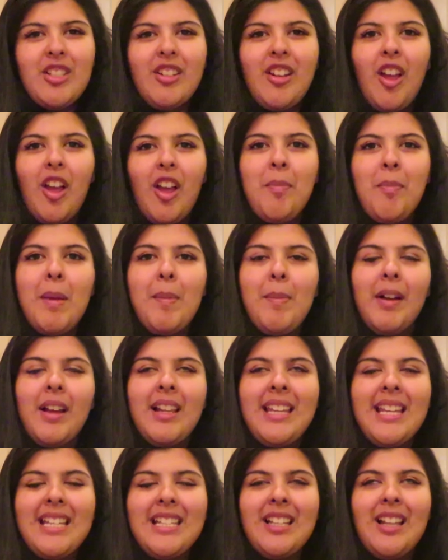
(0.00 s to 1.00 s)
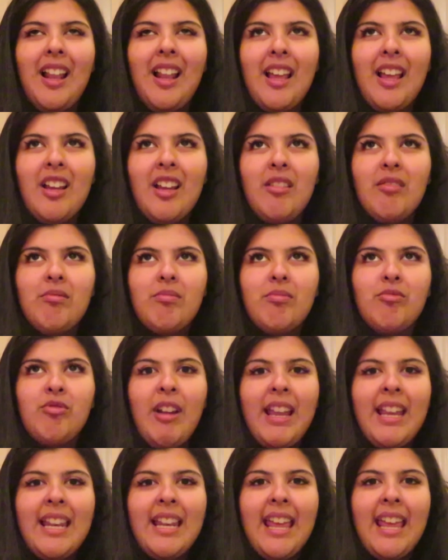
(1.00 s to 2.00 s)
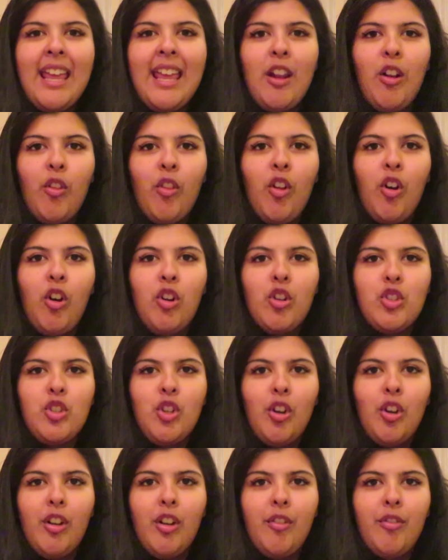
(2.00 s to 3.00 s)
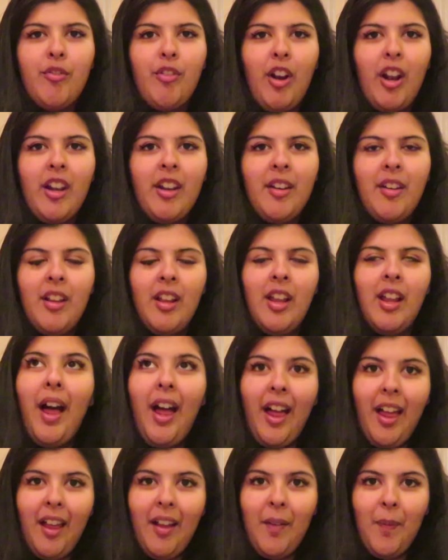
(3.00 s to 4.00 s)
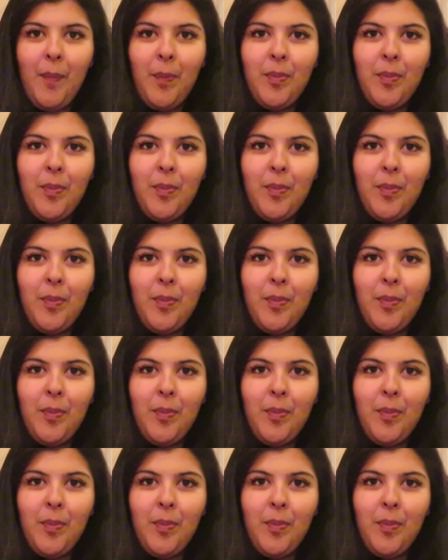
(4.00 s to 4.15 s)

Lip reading: I don't know, maybe I need to like rein it in on the hot chocolate front, but